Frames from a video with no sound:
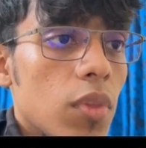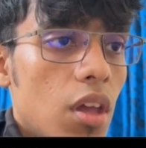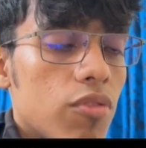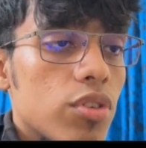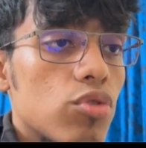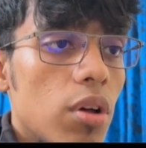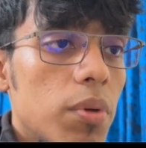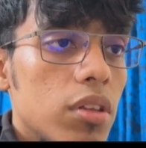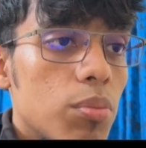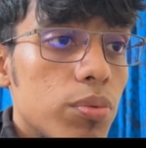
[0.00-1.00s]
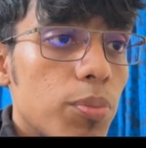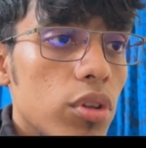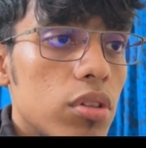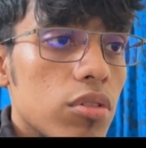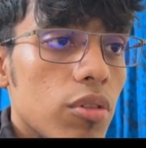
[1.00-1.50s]
After swapping the
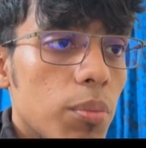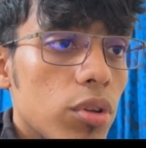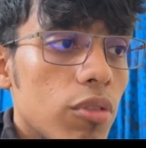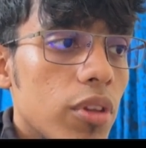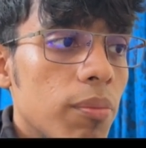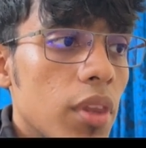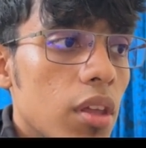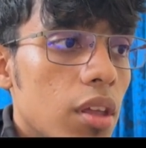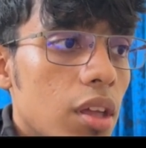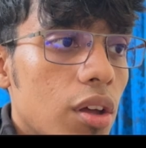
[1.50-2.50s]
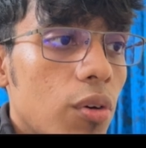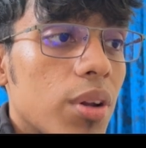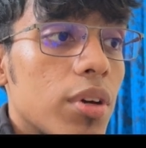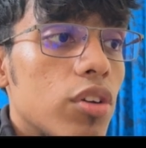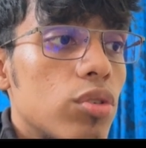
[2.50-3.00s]
positions of both of them, what I'm
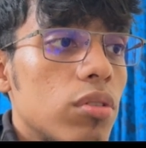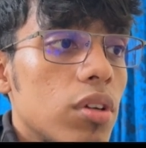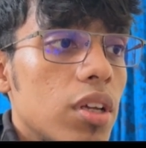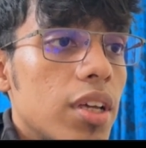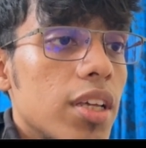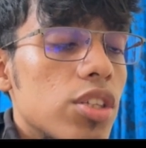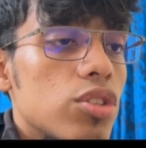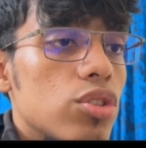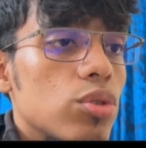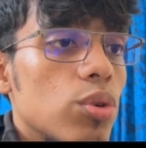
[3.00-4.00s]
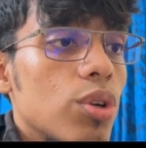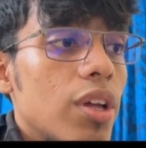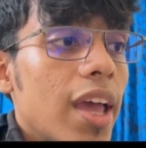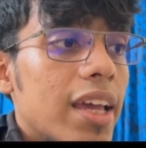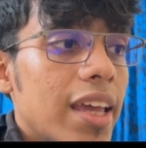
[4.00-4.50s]
gonna do is to
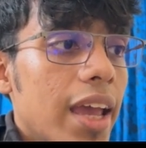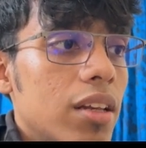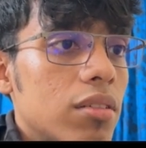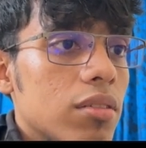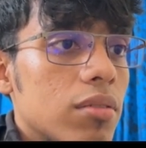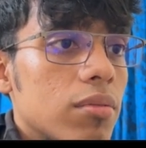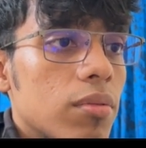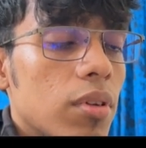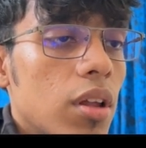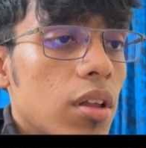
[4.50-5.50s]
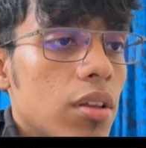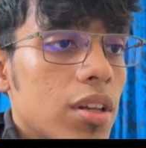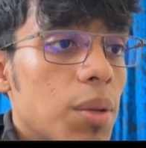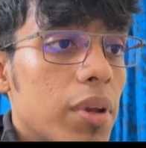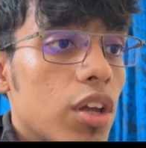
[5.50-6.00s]
again,
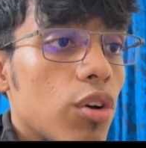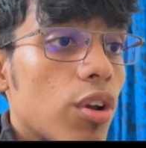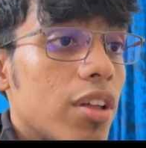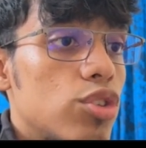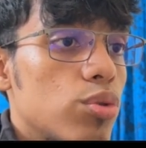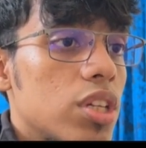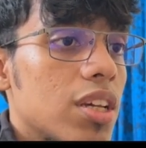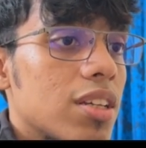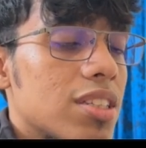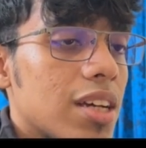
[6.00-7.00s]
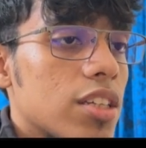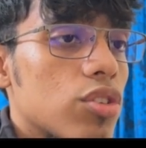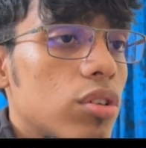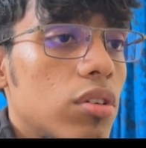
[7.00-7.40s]
depending on choosing successor